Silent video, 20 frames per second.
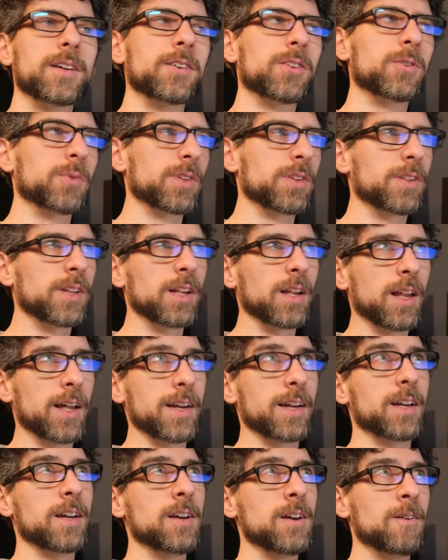was that
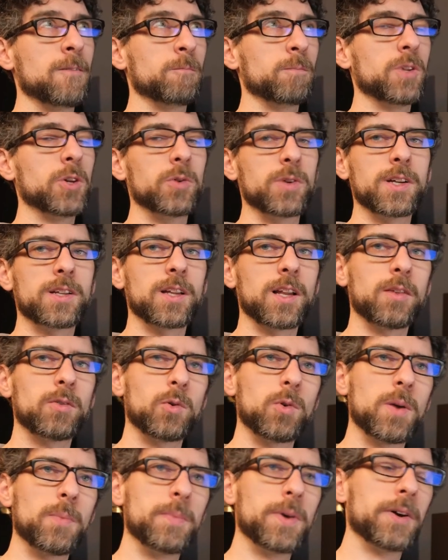like you would get to level
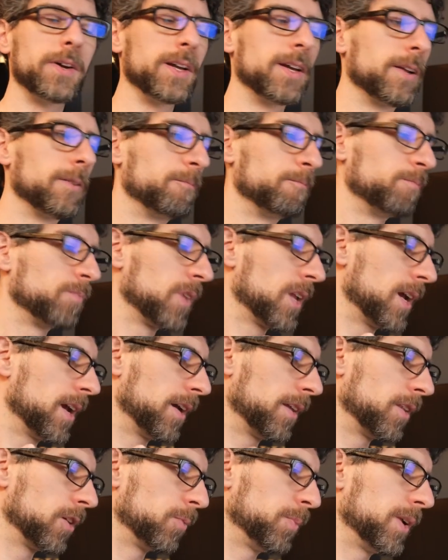1 million
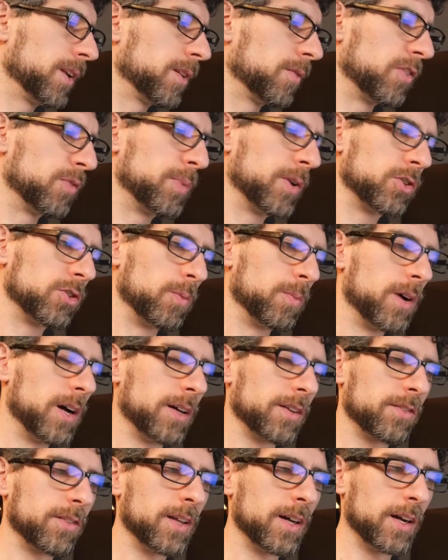and there'd be some special
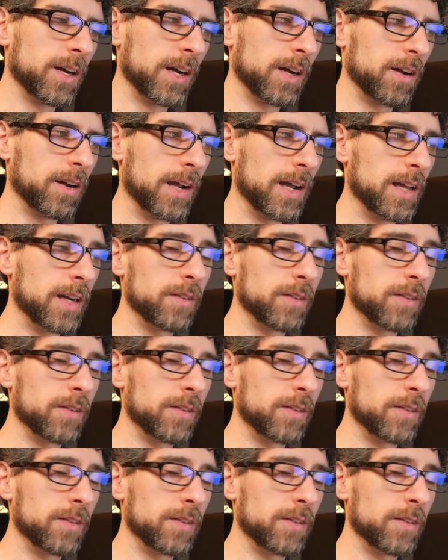boss there,